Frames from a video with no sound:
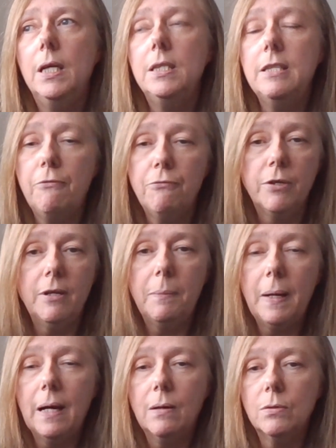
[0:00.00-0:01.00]
different
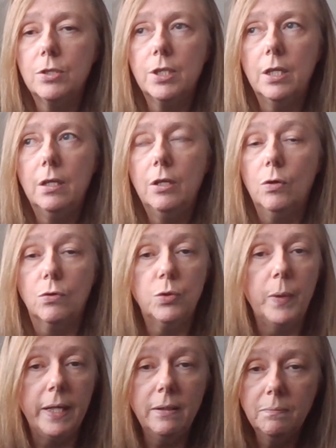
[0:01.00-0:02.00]
about your
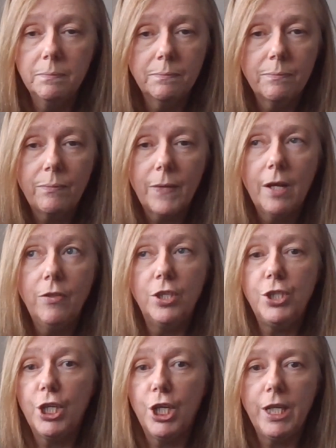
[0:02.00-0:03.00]
twin, the
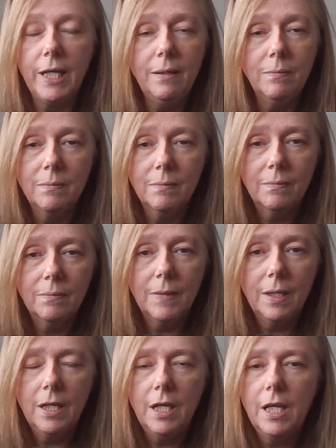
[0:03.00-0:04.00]
journey,
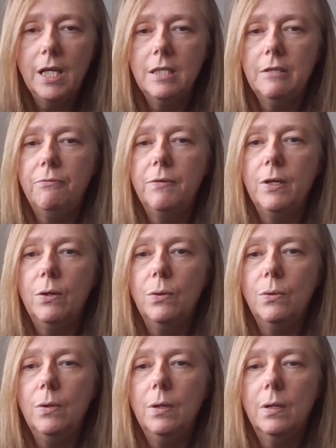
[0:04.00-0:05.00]
to
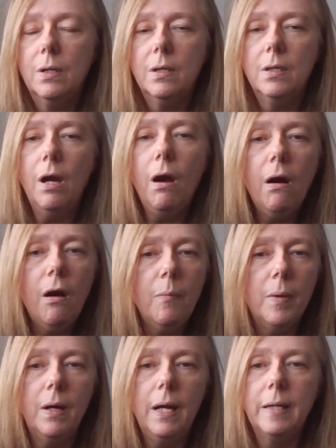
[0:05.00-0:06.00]
feel
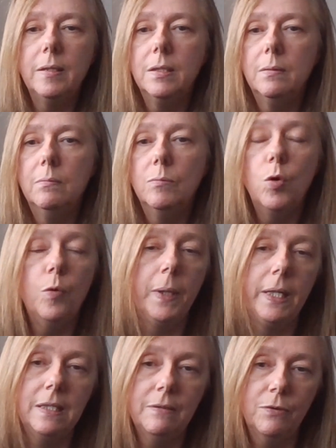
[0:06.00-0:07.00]
calmer and more
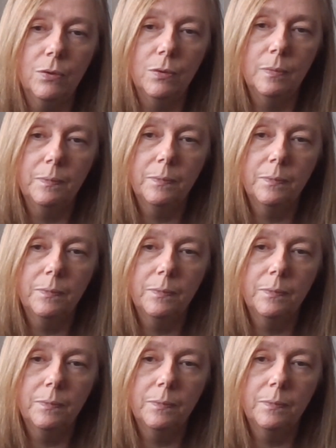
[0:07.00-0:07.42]
peaceful.